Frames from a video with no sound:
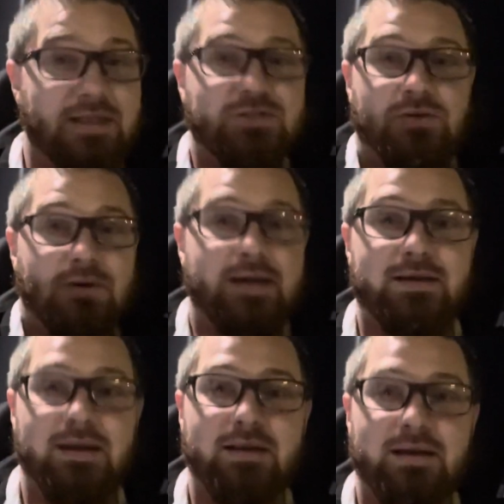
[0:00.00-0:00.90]
That's
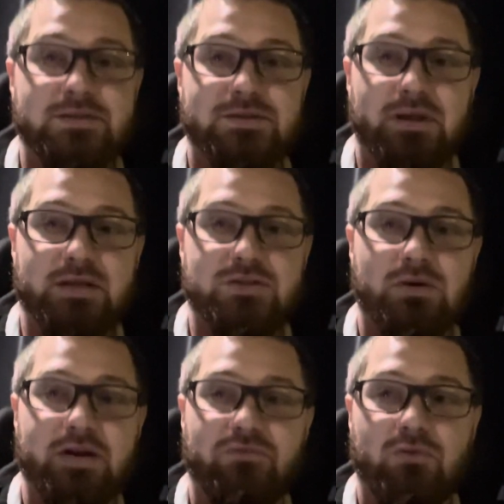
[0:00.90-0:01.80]
great, and it's it's
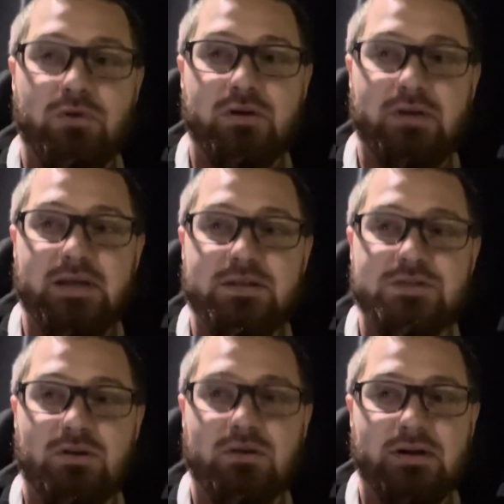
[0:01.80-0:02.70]
great for you to get
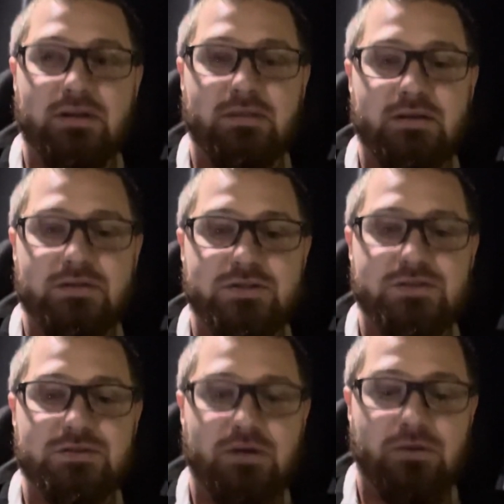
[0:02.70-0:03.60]
started in this.
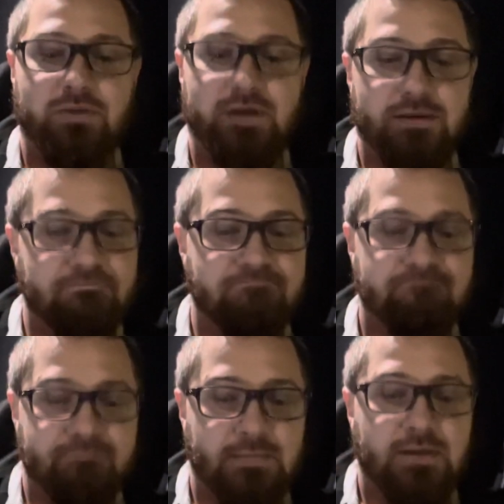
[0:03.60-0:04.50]
Just know that
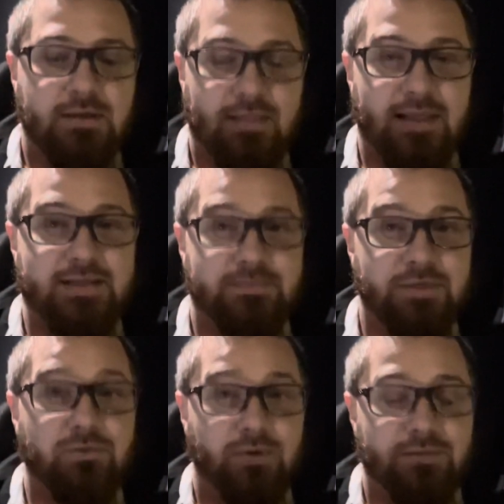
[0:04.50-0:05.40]
that's a
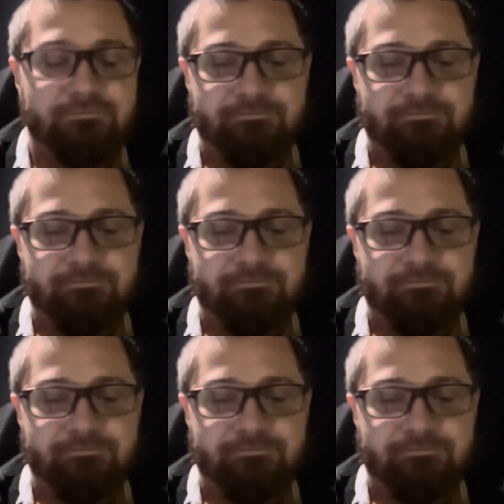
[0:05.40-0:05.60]
big one.